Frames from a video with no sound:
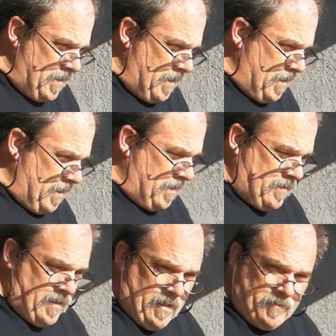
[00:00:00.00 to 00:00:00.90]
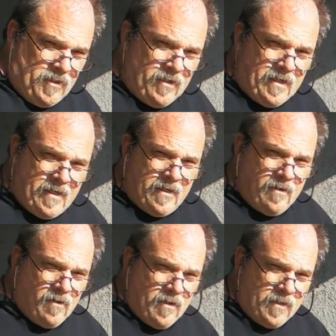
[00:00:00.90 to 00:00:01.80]
and I'm still getting
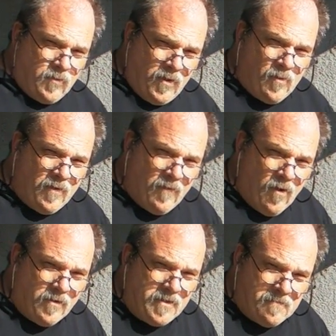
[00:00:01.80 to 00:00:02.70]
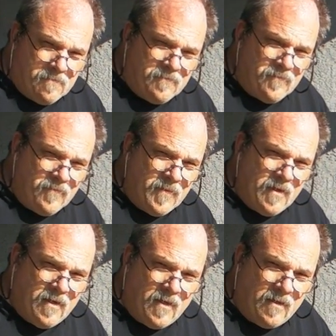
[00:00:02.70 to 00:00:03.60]
21 volts.
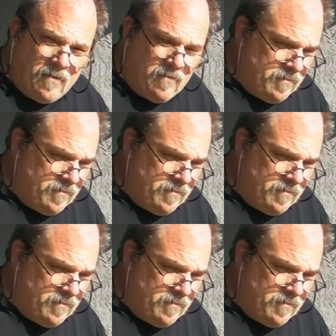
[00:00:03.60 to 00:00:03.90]
And